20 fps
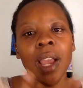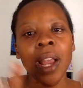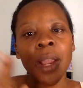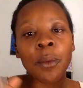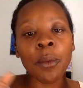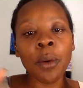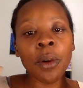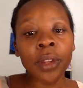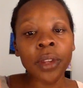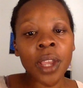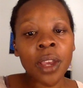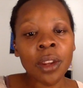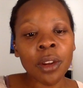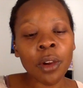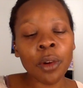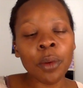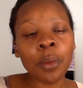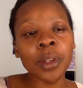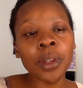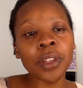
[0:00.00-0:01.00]
I wrote down a
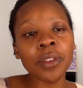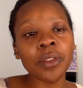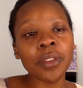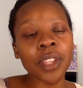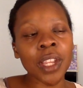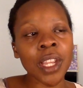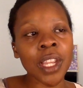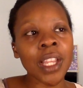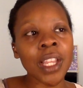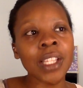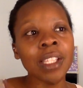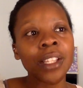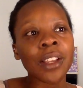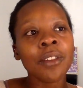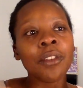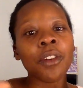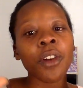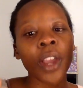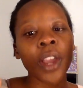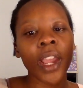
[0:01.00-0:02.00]
whole bunch of things
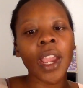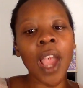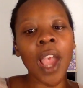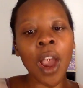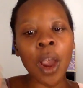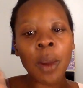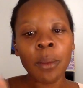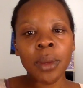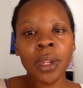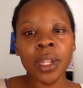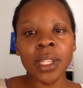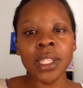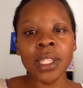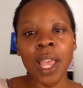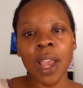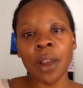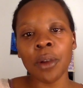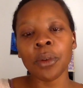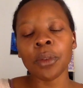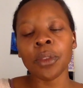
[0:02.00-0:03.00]
of okay how I'm going to
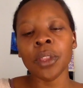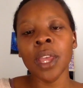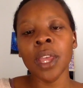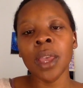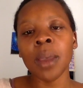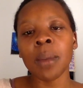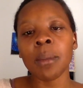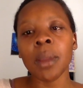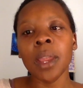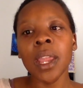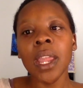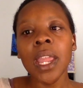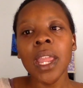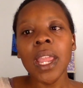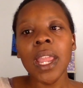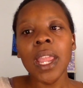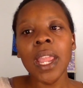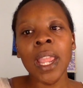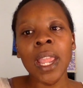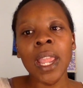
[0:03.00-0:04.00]
tackle them,
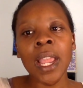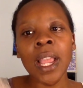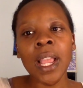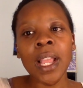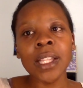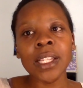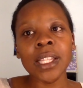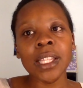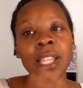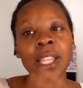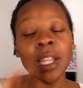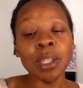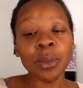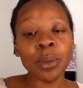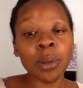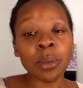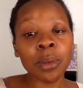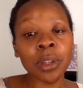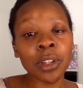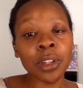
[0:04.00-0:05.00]
and that's
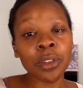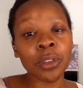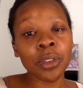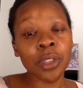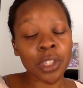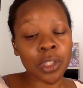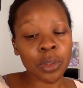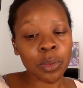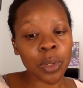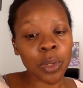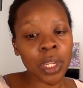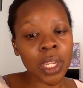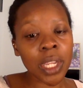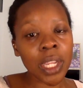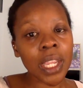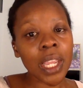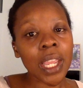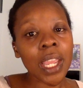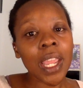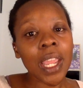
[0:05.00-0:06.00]
what I'm going to do this week.
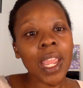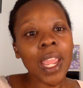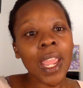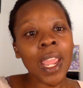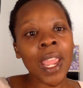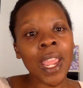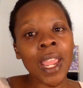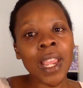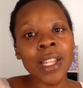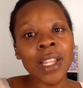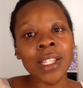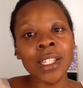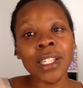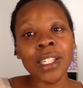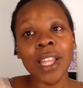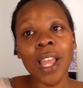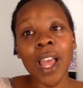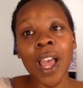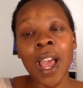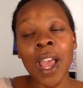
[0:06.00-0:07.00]
And
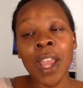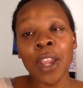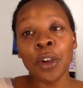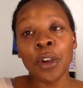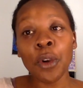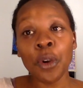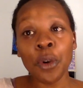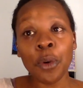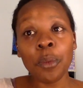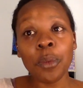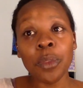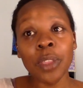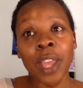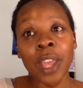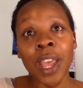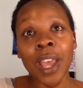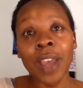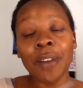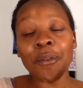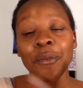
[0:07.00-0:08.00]
I hope
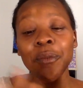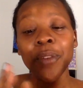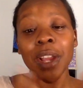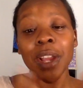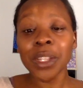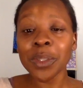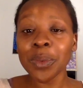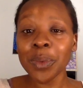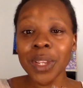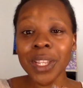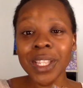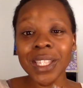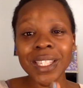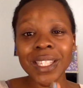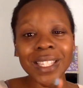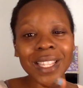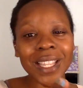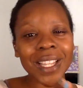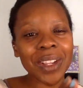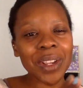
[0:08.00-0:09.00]
that next week's
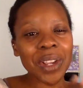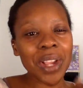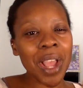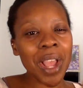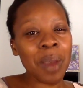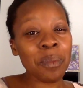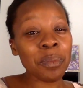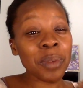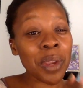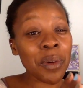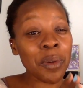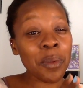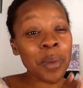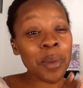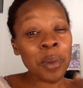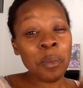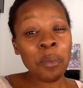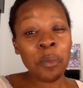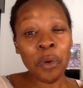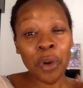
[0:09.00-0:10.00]
update will
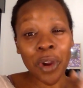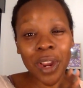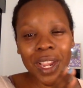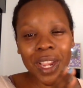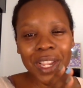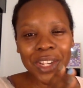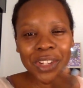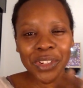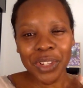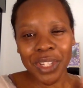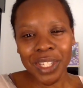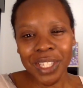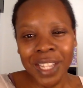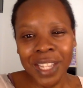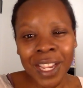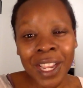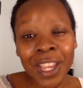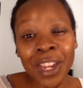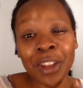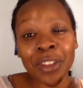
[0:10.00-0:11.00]
be more
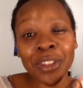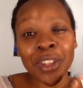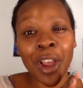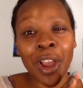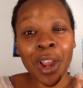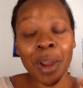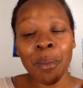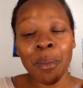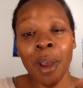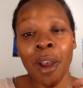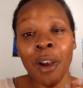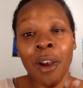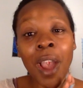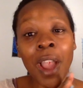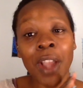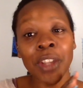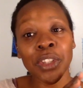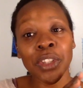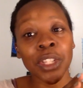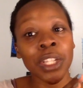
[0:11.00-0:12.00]
interesting, and I'll talk about
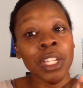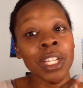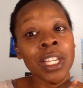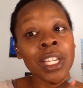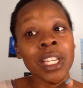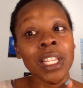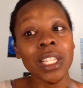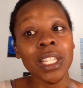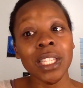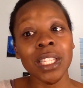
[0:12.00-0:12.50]
actually